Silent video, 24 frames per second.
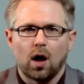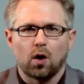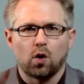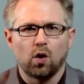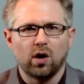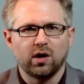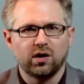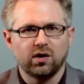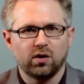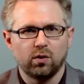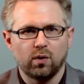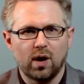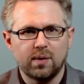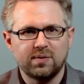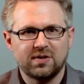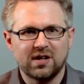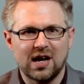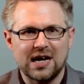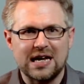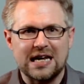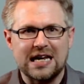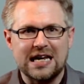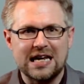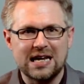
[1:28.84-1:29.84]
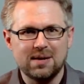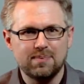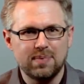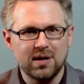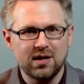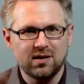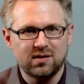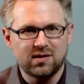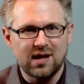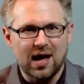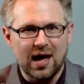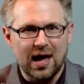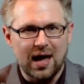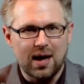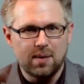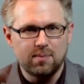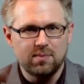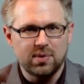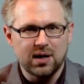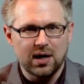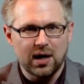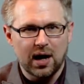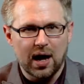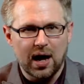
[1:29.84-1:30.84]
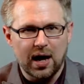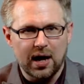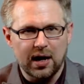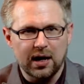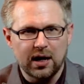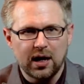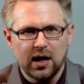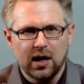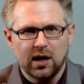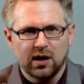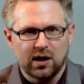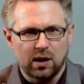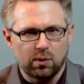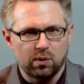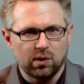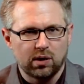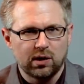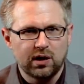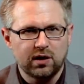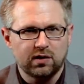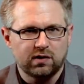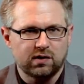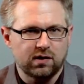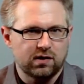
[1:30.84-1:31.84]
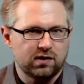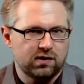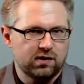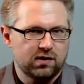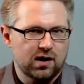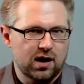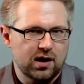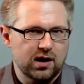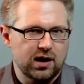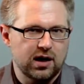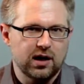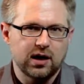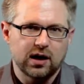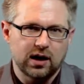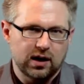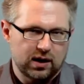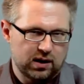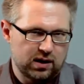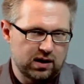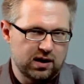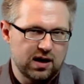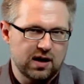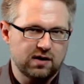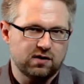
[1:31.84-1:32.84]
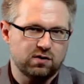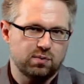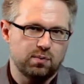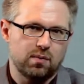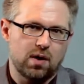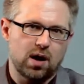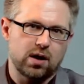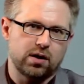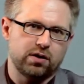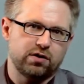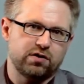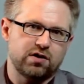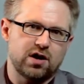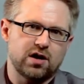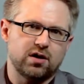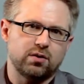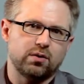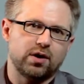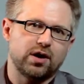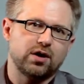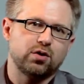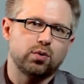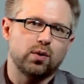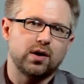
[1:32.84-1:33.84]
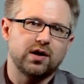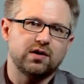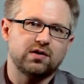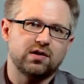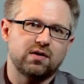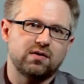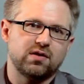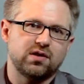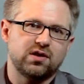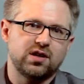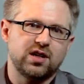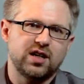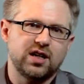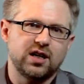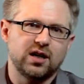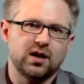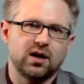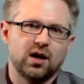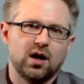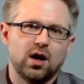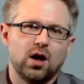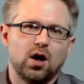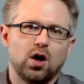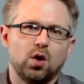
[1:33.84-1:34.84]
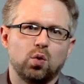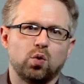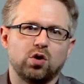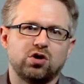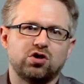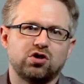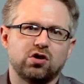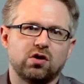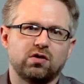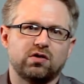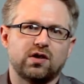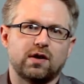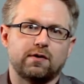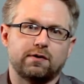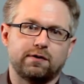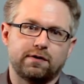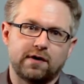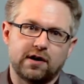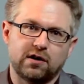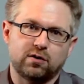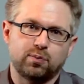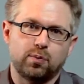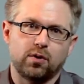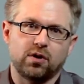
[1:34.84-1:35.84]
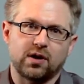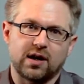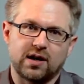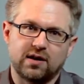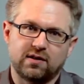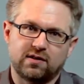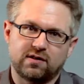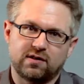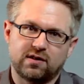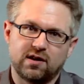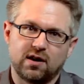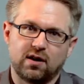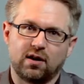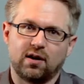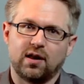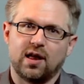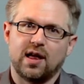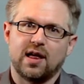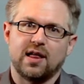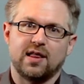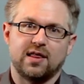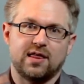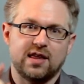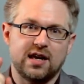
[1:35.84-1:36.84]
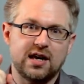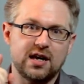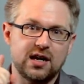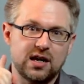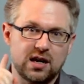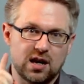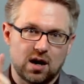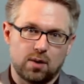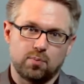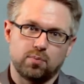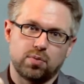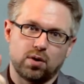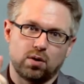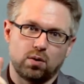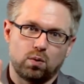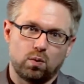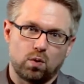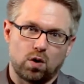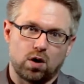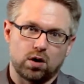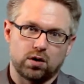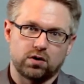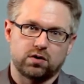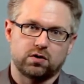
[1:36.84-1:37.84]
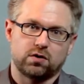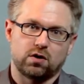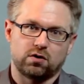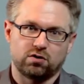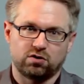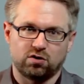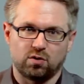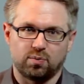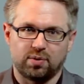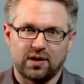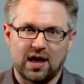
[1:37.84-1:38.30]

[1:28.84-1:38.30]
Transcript: According to the website ebiz.mba, they released a study this month, January 2017, which shows that Facebook is still the number one social